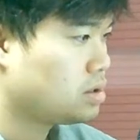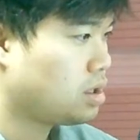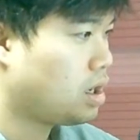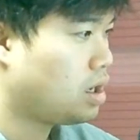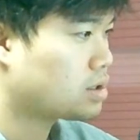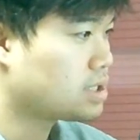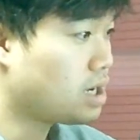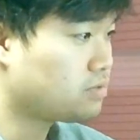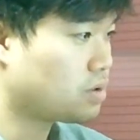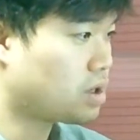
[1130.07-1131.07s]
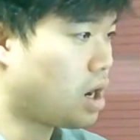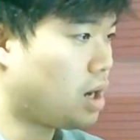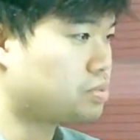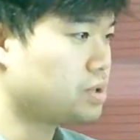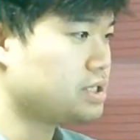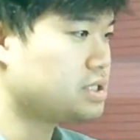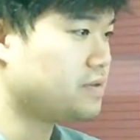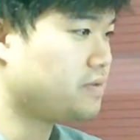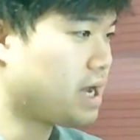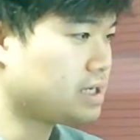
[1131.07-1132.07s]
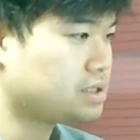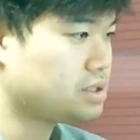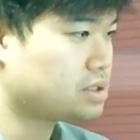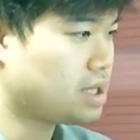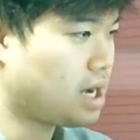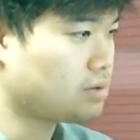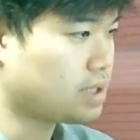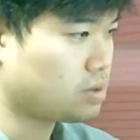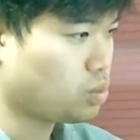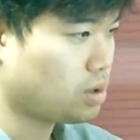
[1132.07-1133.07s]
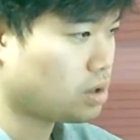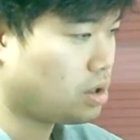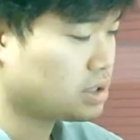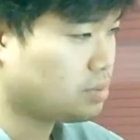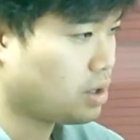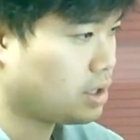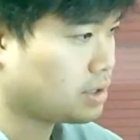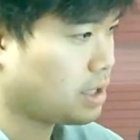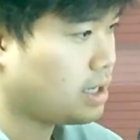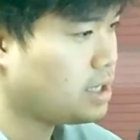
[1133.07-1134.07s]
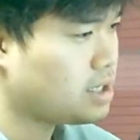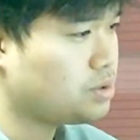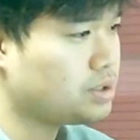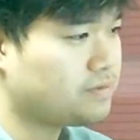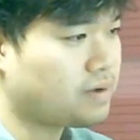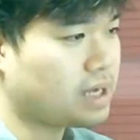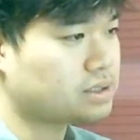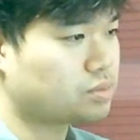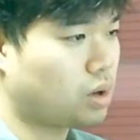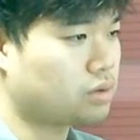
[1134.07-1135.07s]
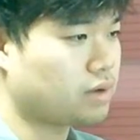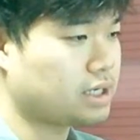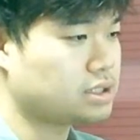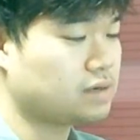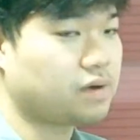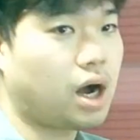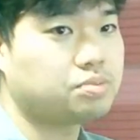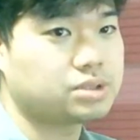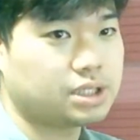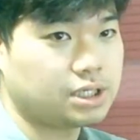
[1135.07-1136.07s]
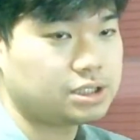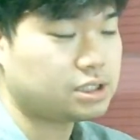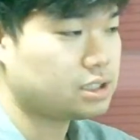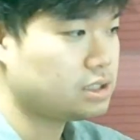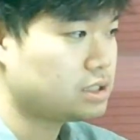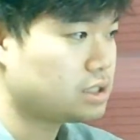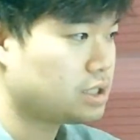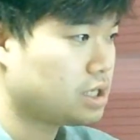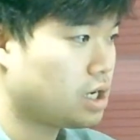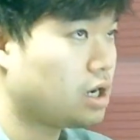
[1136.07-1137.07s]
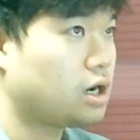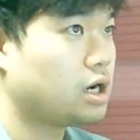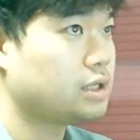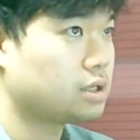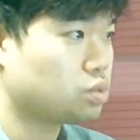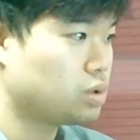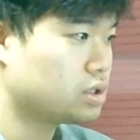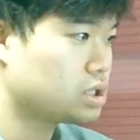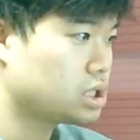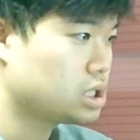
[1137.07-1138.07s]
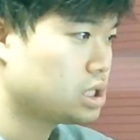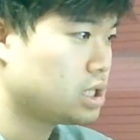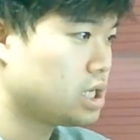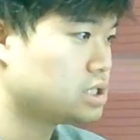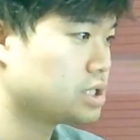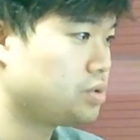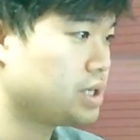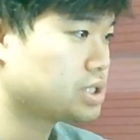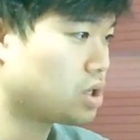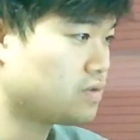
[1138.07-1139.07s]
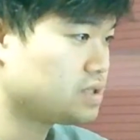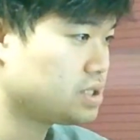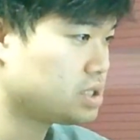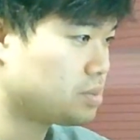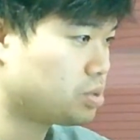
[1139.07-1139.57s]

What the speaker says: Cloudflare operates the fastest cloud network on the market. It unifies a broad range of application, network, and security services that